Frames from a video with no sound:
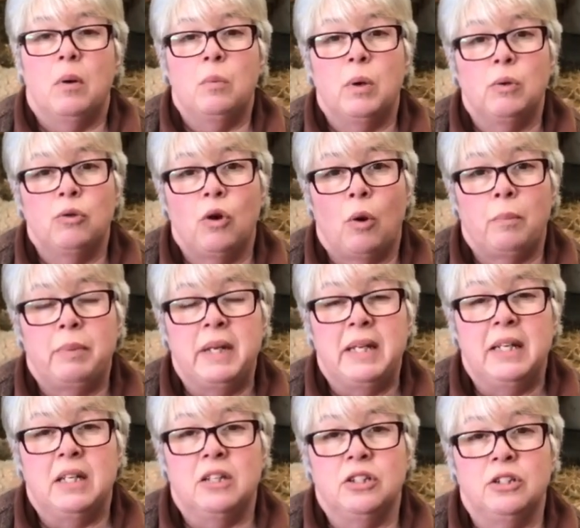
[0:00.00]
will not
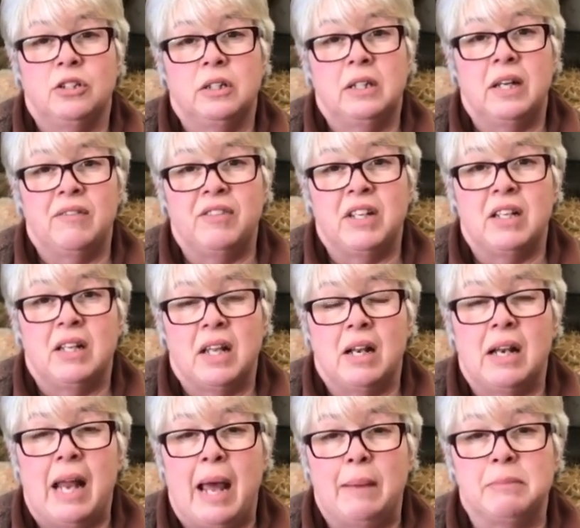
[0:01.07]
be giving the
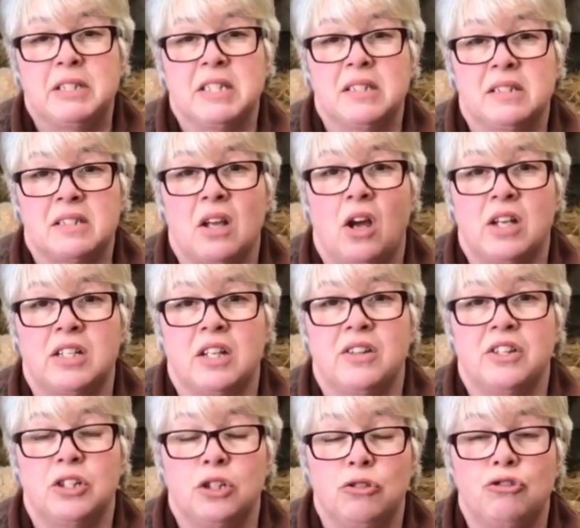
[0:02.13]
lambs inside her
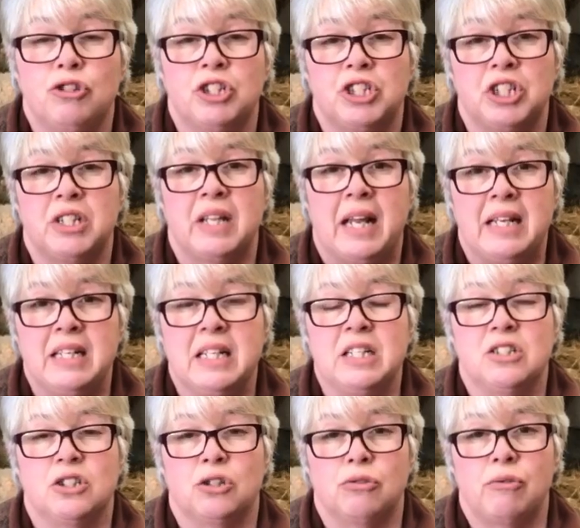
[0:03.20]
the nutrition they
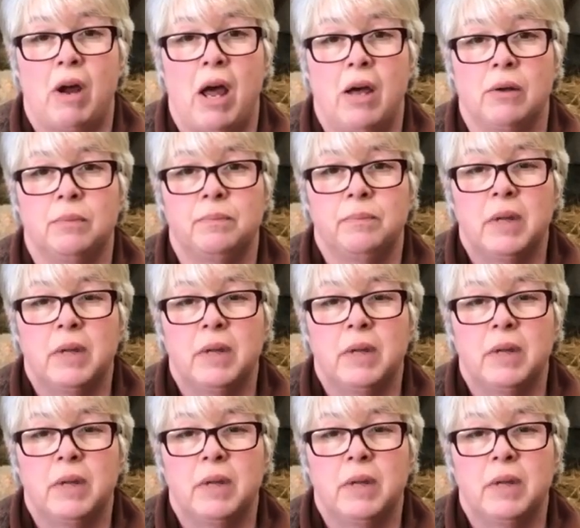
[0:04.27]
need to grow.